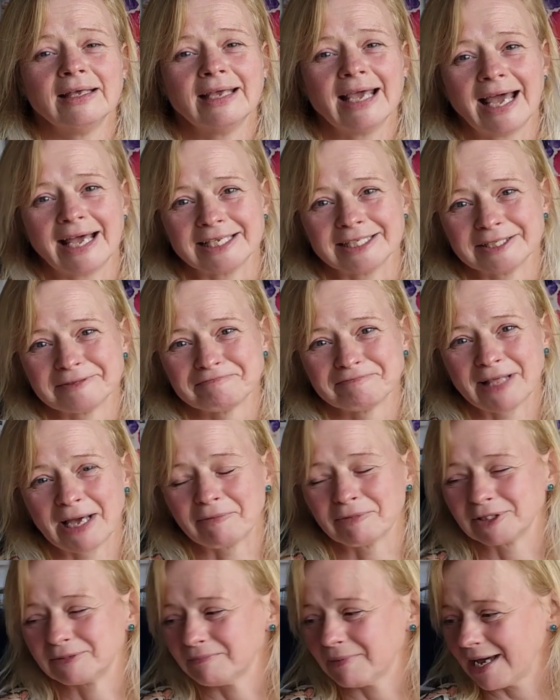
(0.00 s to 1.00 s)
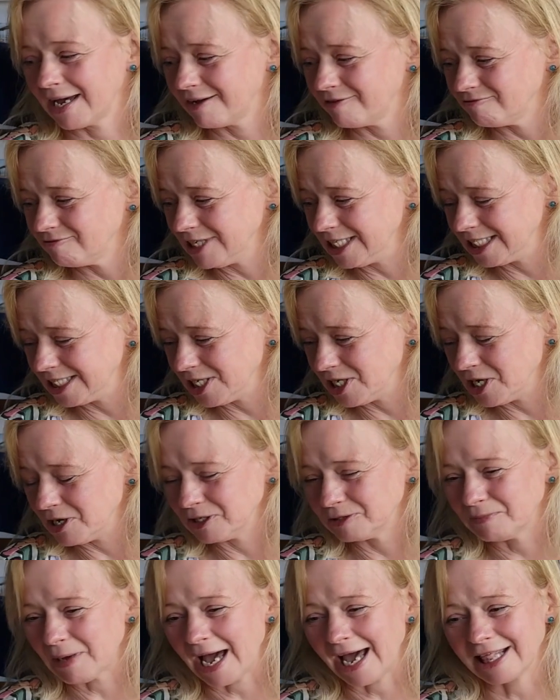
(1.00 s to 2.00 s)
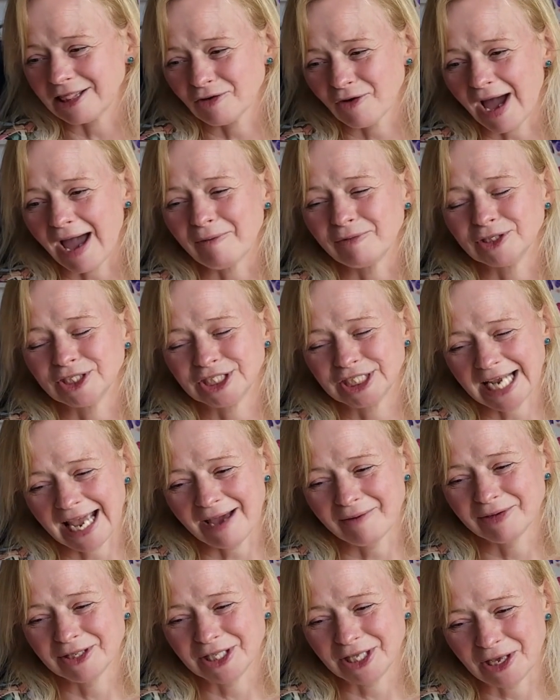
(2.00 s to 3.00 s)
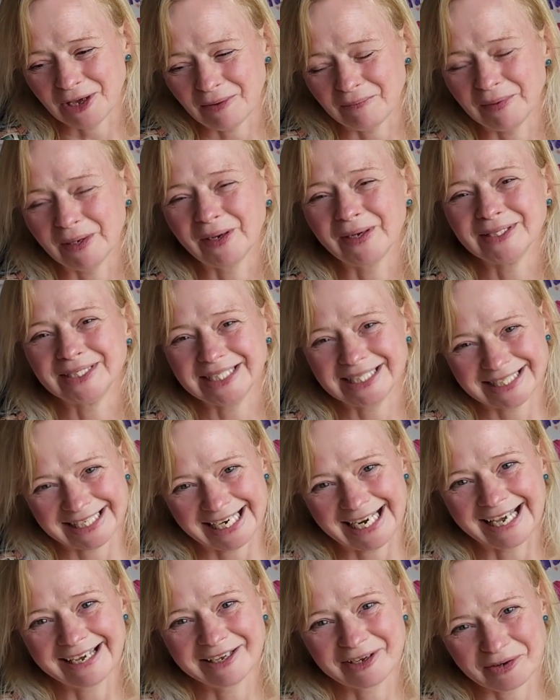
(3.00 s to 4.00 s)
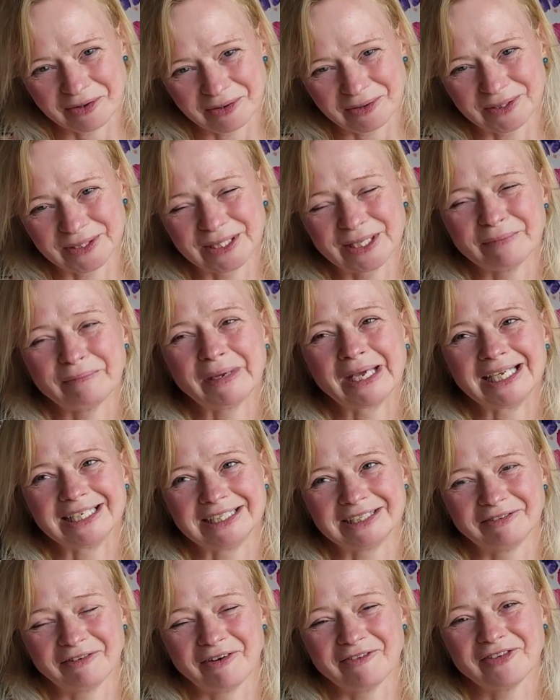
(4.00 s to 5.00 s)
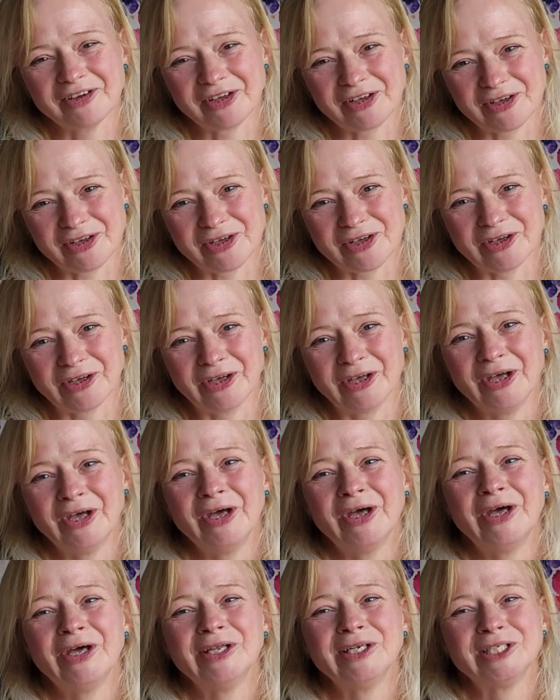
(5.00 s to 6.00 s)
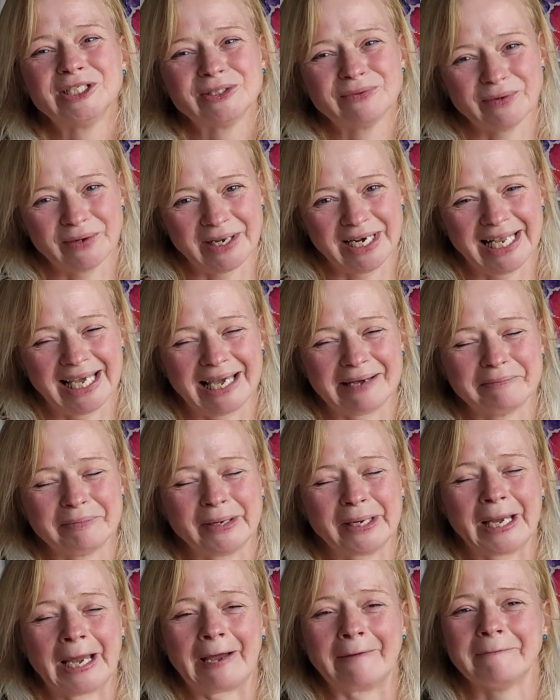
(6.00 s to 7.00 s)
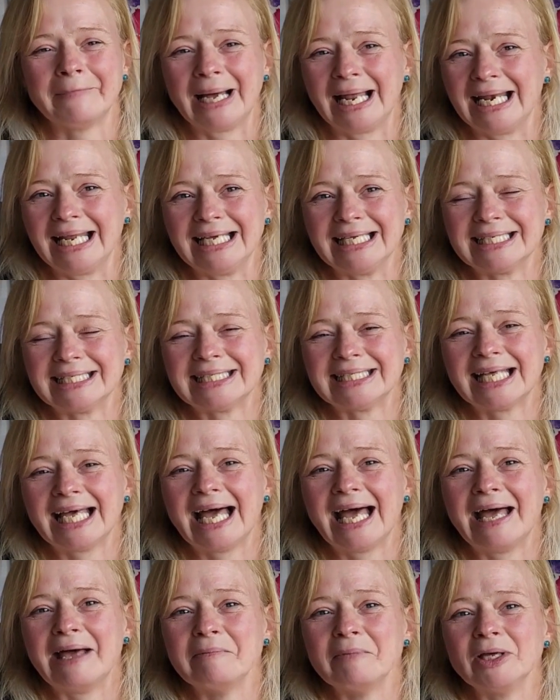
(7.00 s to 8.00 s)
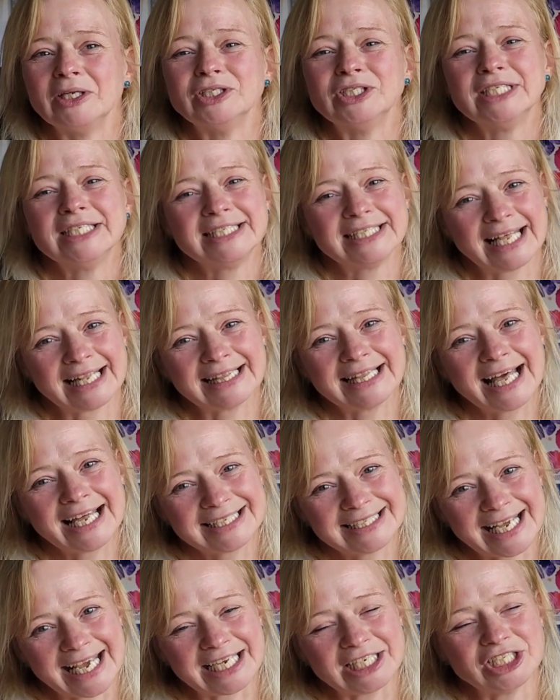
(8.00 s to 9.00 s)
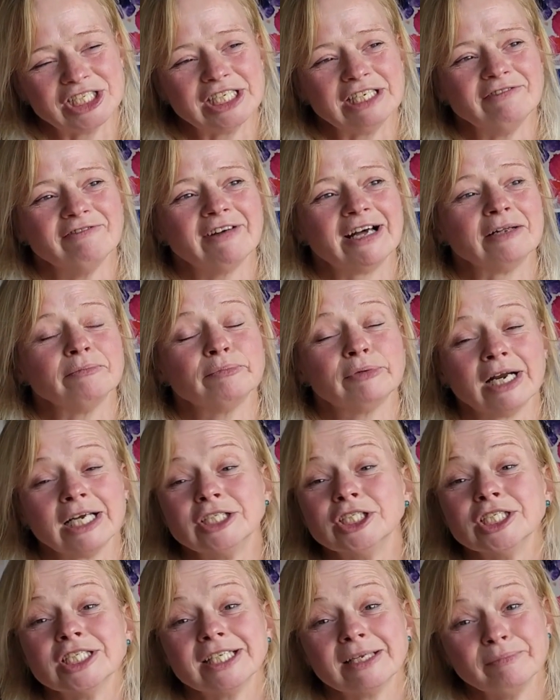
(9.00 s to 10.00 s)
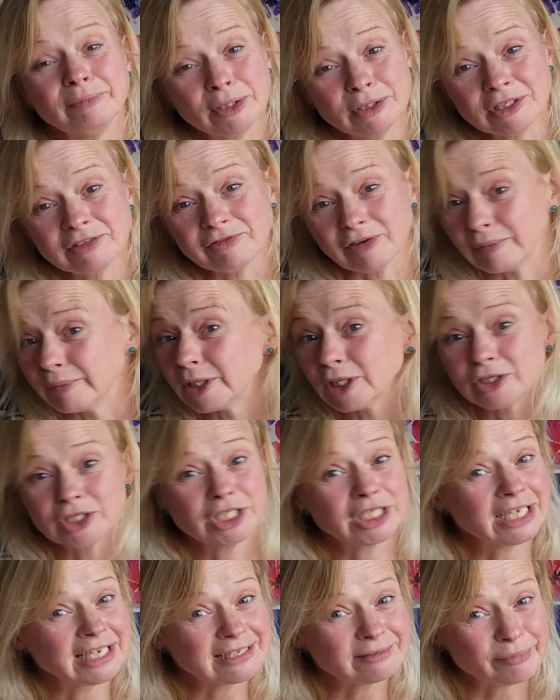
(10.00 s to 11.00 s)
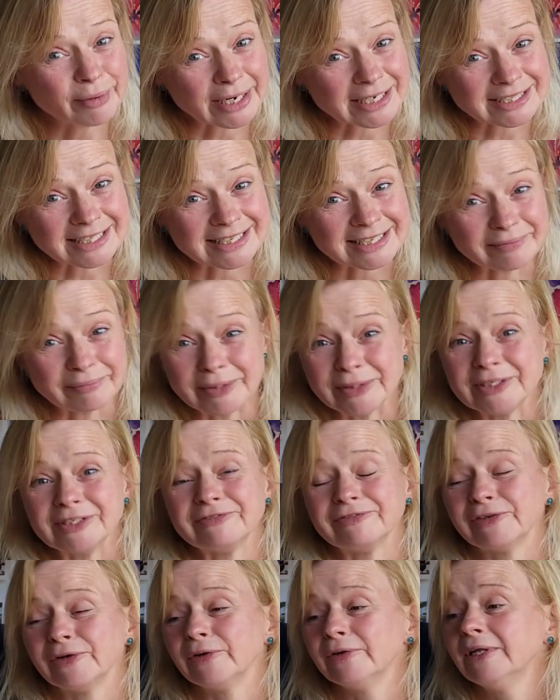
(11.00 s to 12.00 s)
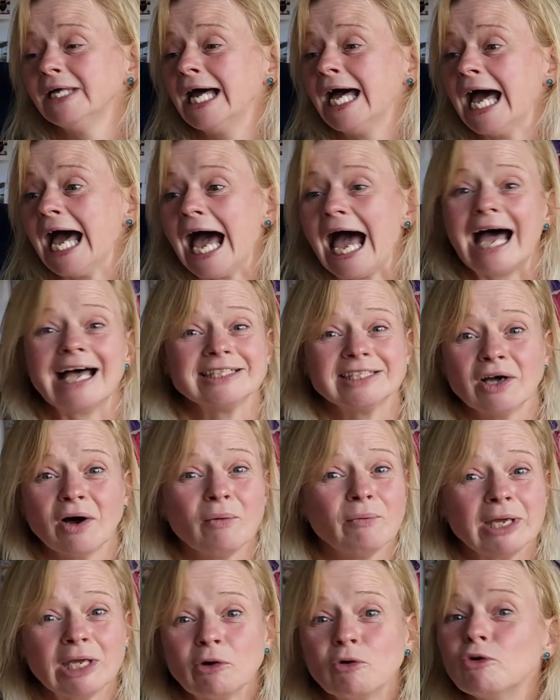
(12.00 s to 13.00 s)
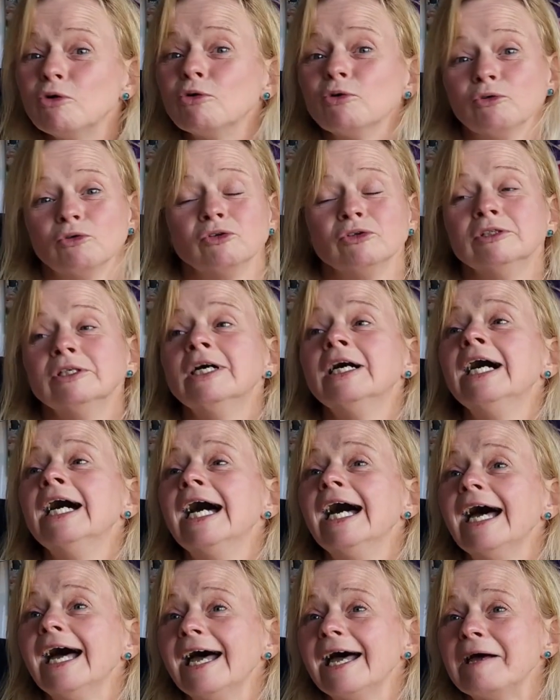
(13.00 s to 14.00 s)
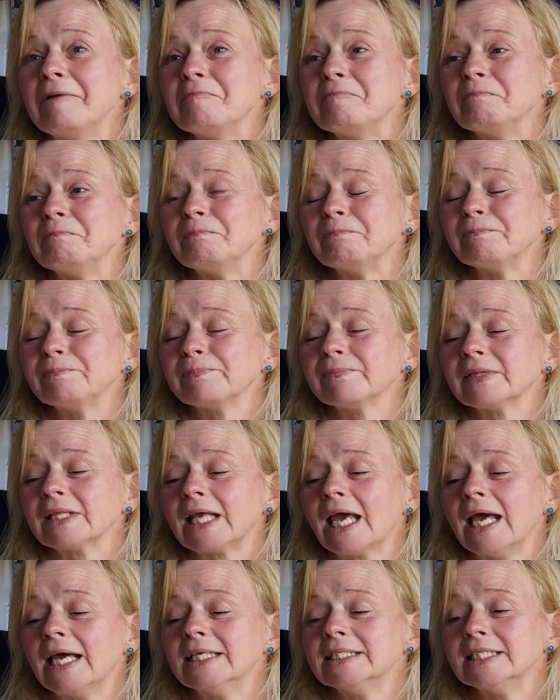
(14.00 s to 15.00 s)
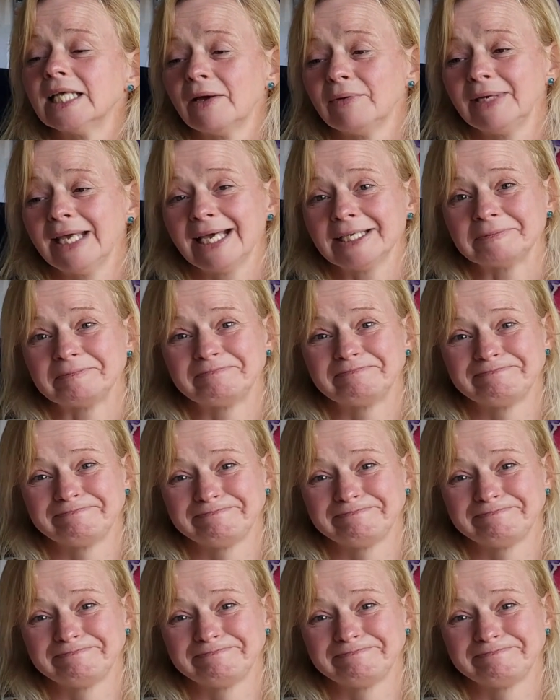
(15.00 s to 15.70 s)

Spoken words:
yes, that was my recent news, but I thought I would share with you because she said I could, the picture of her twirling at Buckingham Palace. And she said that day she felt precious and beautiful, because she is precious and beautiful, as are we all. So, yeah,